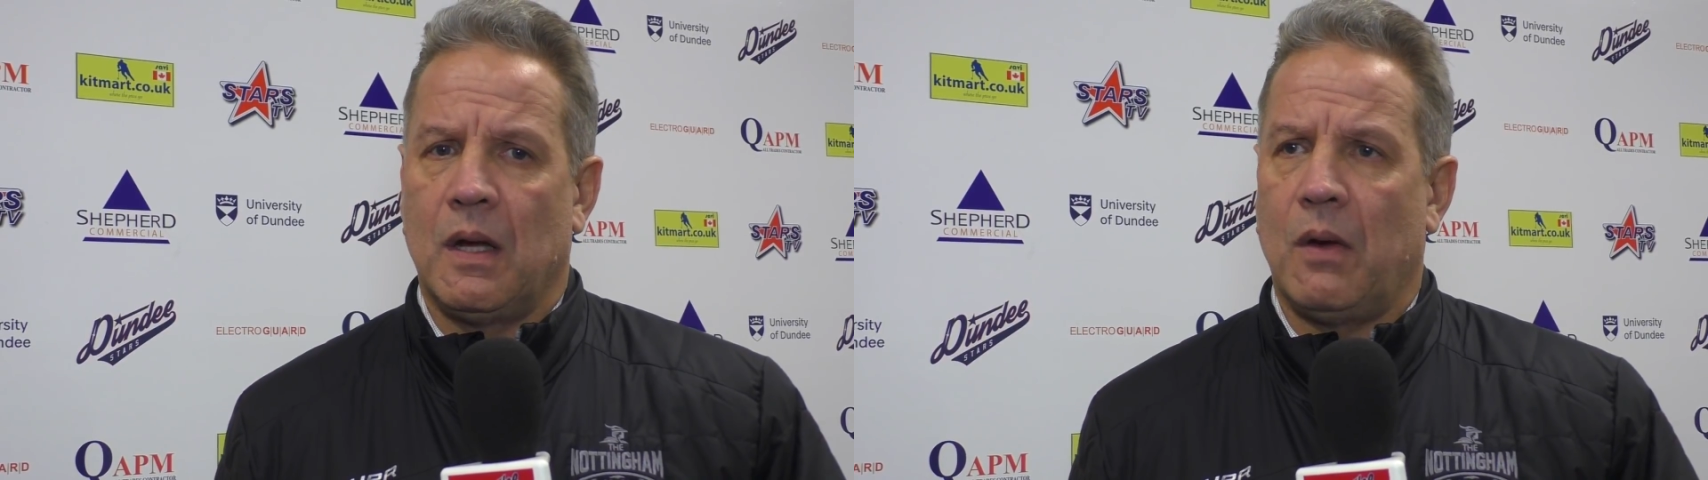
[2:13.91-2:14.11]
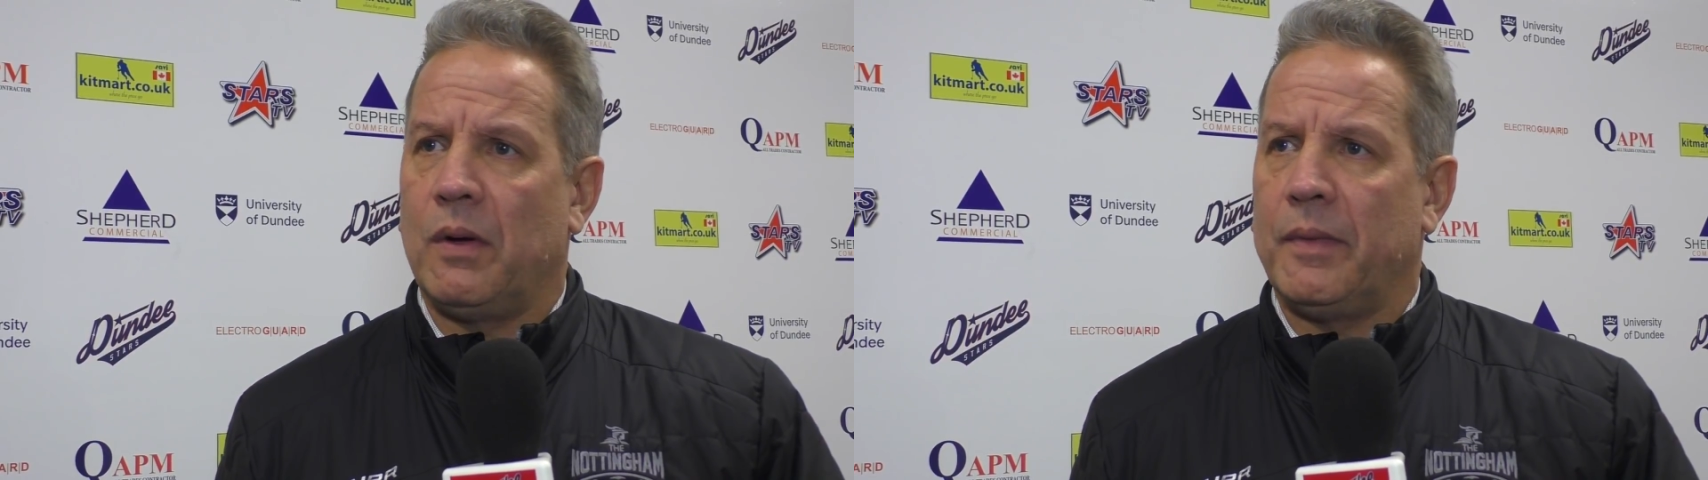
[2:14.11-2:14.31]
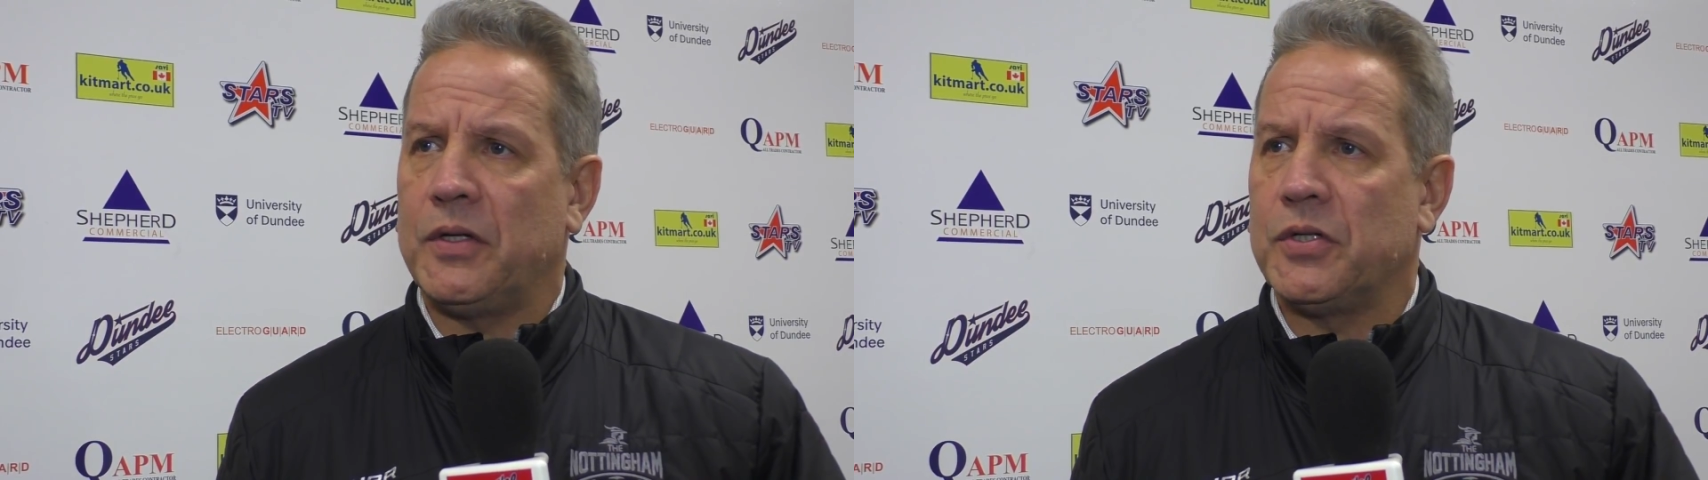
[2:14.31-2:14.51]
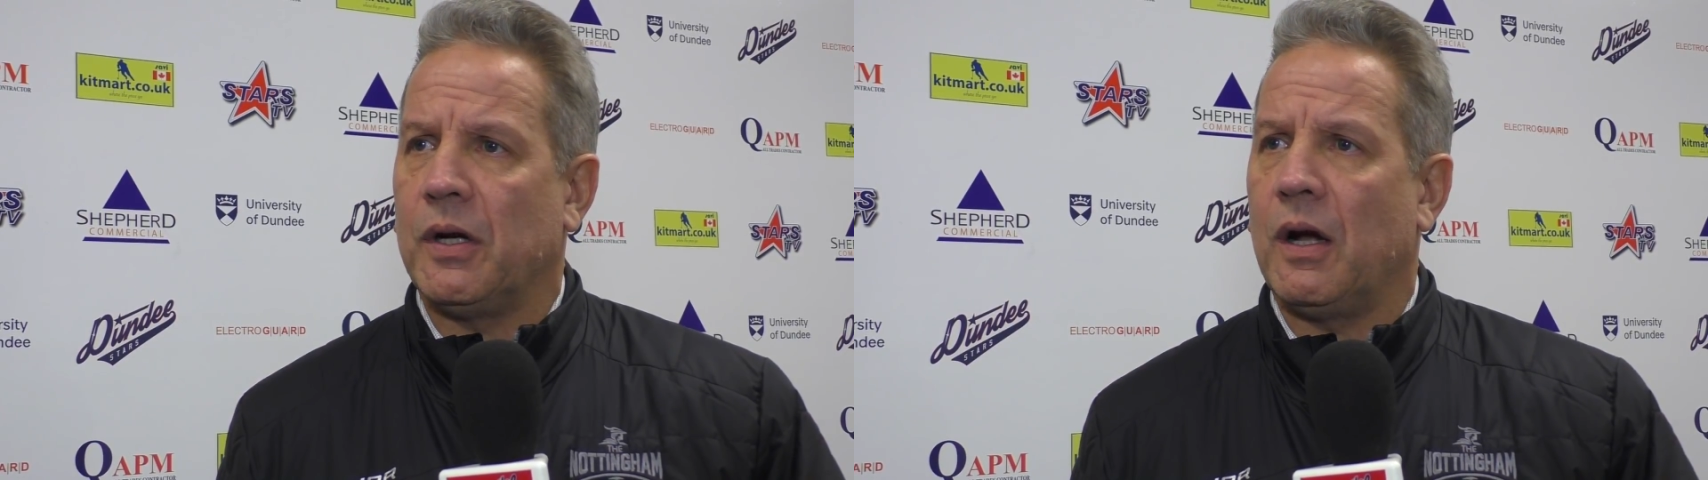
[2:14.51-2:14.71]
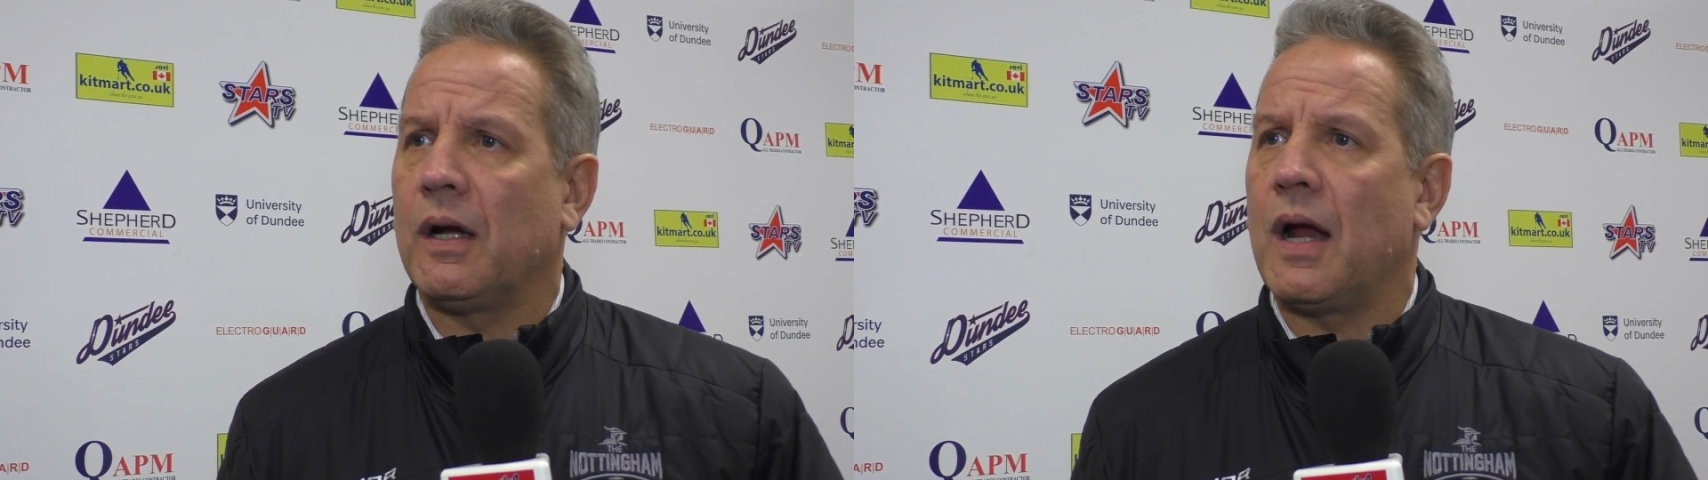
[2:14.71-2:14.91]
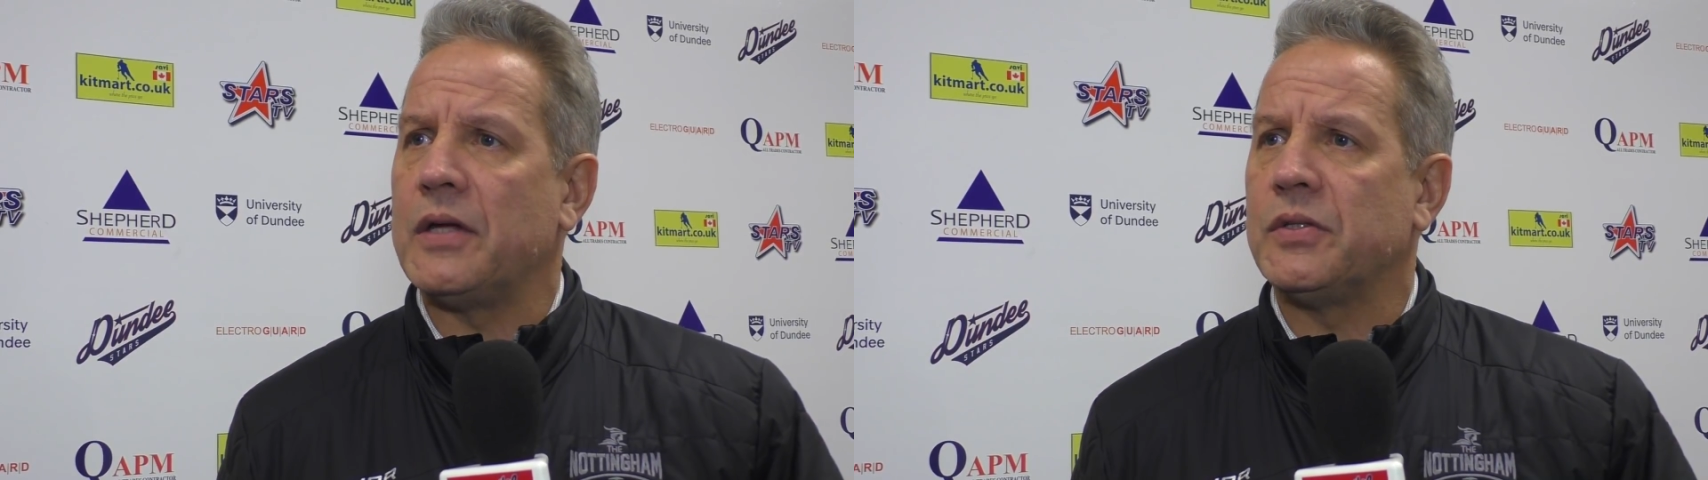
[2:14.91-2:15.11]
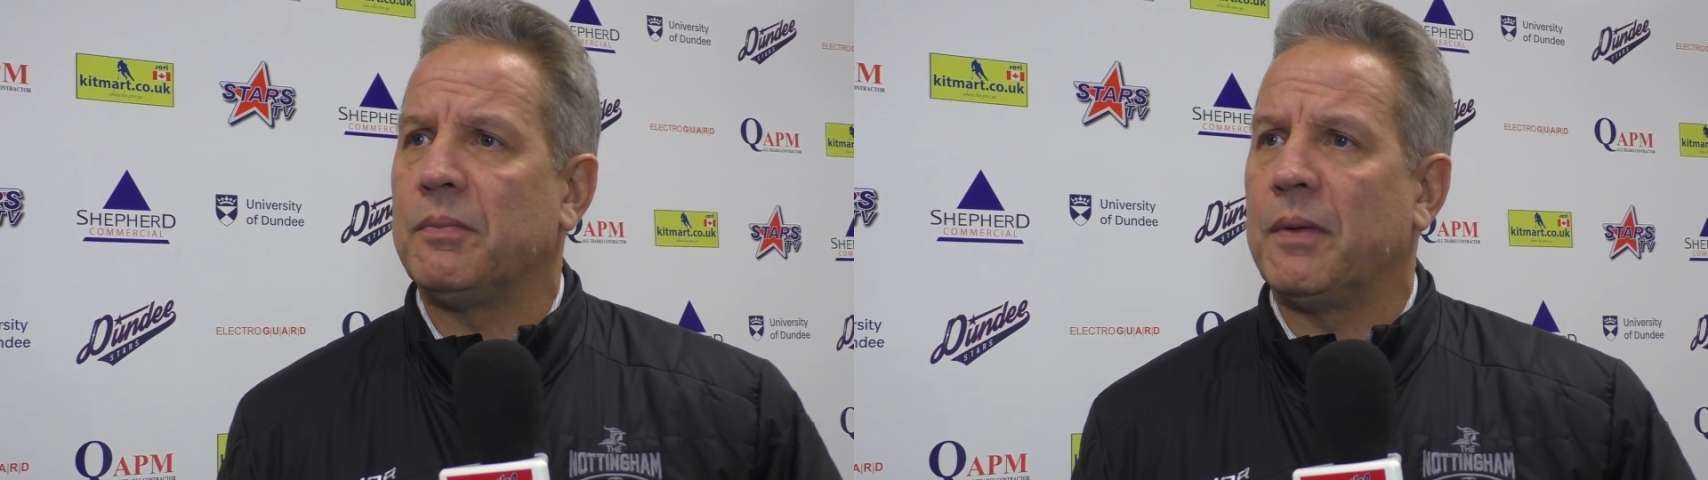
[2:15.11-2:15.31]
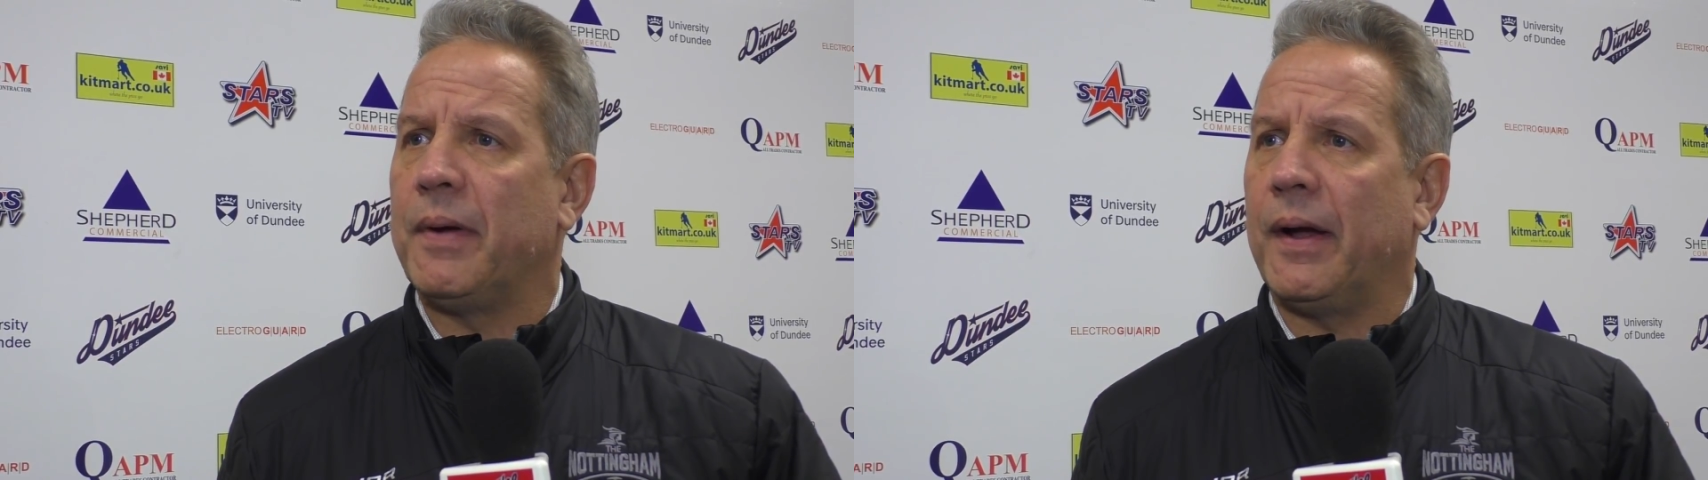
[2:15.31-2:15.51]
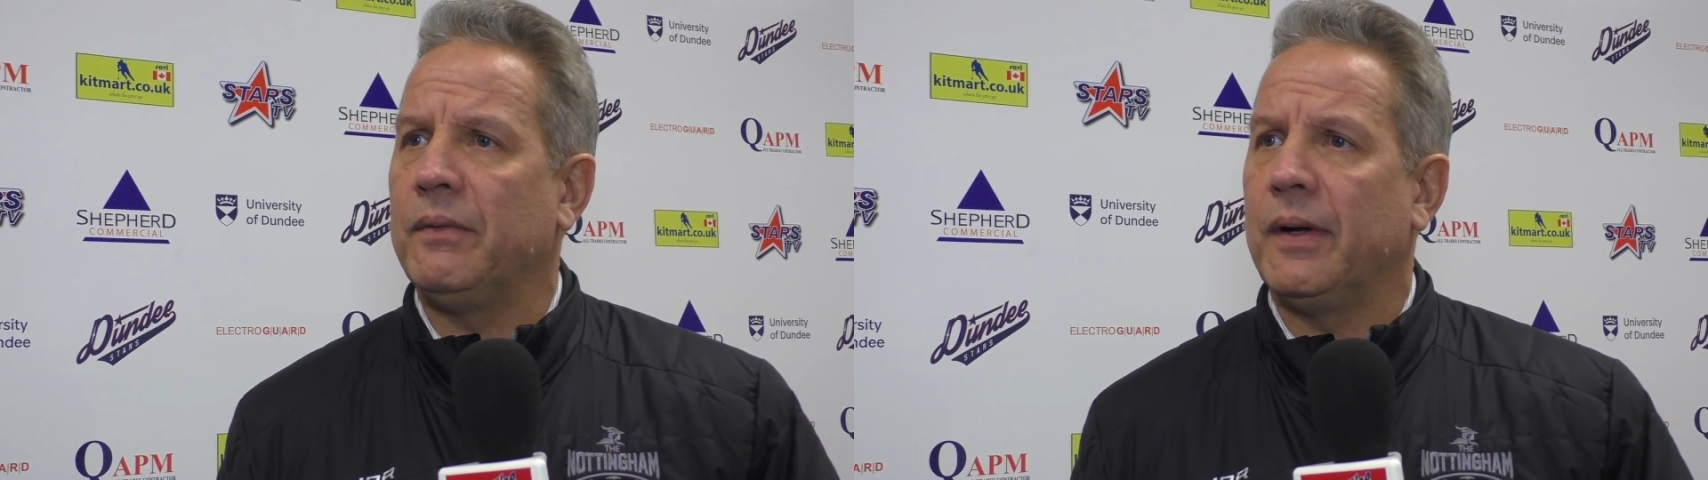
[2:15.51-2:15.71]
I want to make sure our guys are prepared,